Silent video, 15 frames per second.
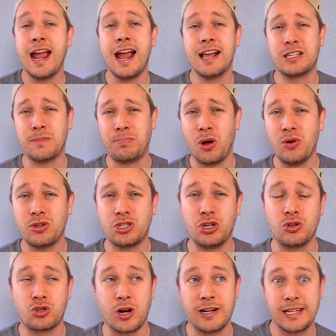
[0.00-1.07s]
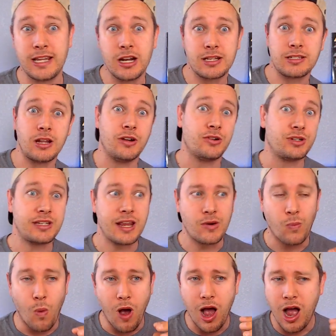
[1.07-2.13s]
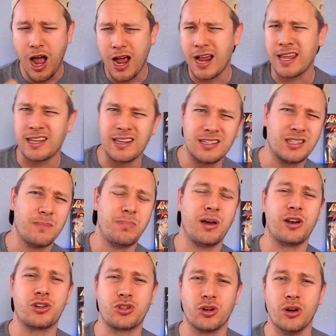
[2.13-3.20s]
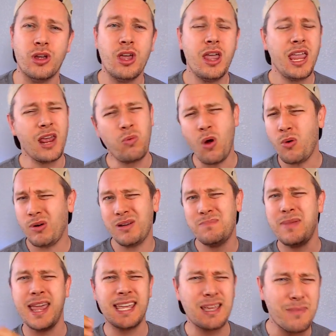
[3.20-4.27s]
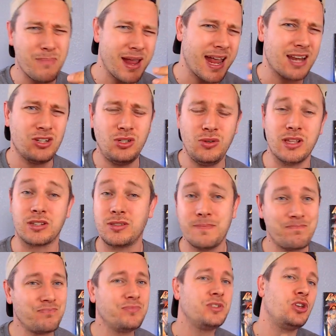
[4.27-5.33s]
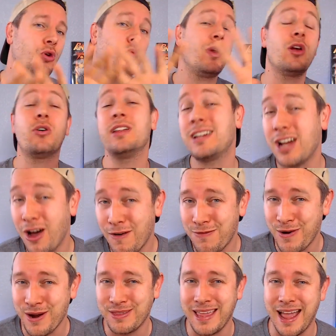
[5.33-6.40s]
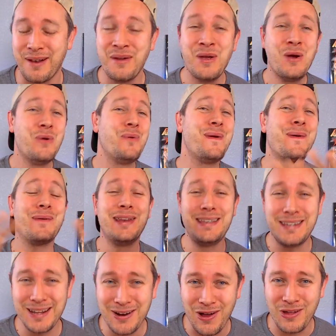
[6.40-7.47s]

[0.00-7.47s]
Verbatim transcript: as opposed to trying to get us to understand why he's the Punisher and what would make a man do this. We already covered that. We already did